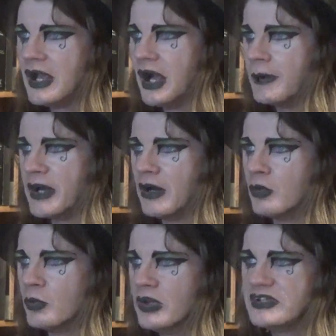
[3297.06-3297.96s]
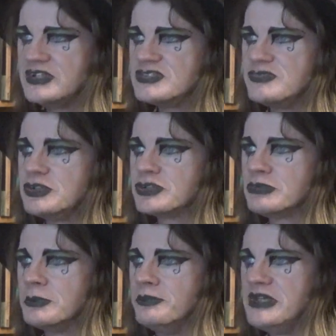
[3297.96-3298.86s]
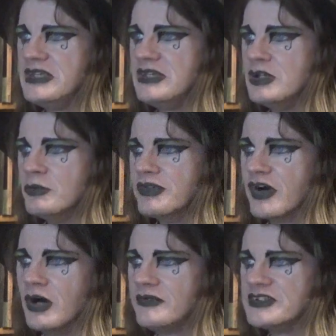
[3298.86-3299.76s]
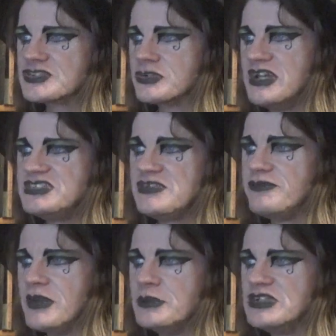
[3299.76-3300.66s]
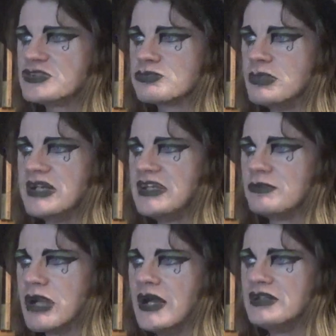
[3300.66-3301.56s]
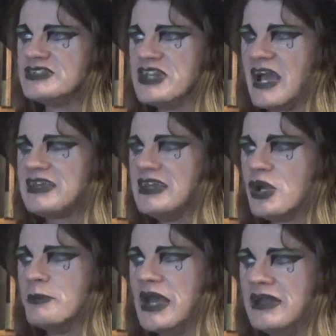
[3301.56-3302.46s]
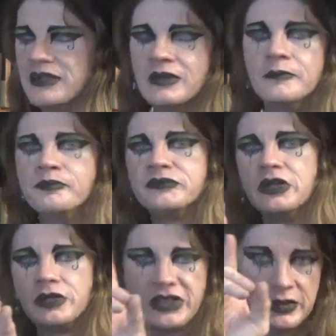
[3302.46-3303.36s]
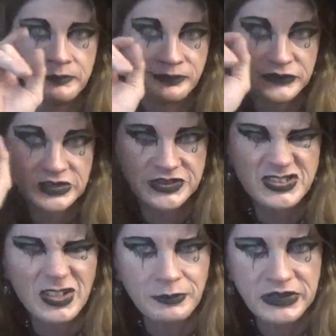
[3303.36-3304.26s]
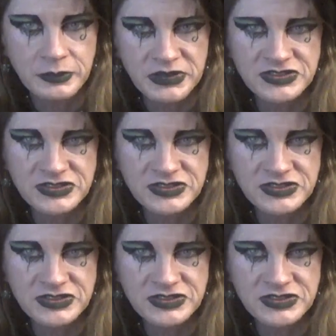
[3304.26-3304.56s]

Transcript: about what his future will be with all this crazy feminist running around attacking our men. Okay, she's talking about the Me